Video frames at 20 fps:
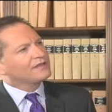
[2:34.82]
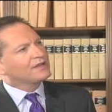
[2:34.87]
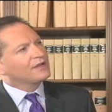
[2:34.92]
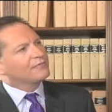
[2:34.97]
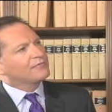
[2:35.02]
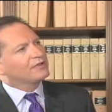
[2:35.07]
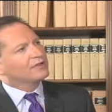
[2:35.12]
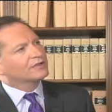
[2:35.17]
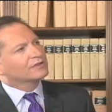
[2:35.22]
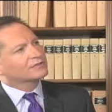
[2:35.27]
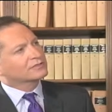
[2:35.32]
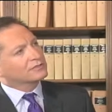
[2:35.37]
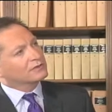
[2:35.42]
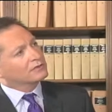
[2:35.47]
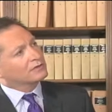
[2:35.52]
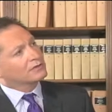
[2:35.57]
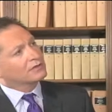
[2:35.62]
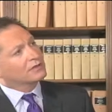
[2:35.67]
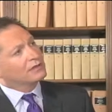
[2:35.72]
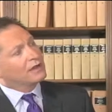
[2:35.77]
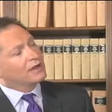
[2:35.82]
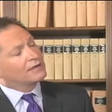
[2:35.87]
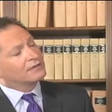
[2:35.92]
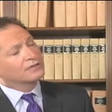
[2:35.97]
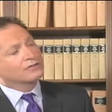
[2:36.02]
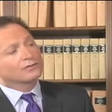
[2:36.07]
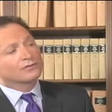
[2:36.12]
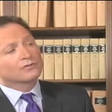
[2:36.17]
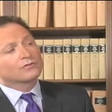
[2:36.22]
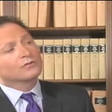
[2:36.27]
that because look, at a
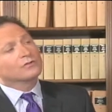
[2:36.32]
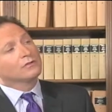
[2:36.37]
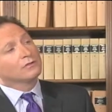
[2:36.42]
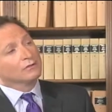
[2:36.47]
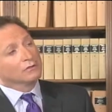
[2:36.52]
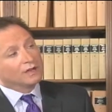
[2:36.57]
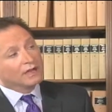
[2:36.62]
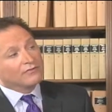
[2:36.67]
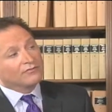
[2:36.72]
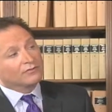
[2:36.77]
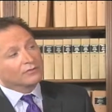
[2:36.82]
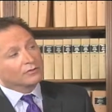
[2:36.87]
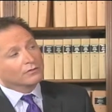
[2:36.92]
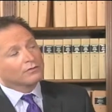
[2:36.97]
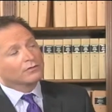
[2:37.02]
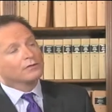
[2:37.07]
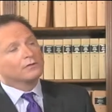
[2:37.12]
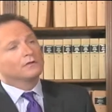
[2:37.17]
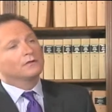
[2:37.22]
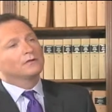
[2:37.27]
certain level,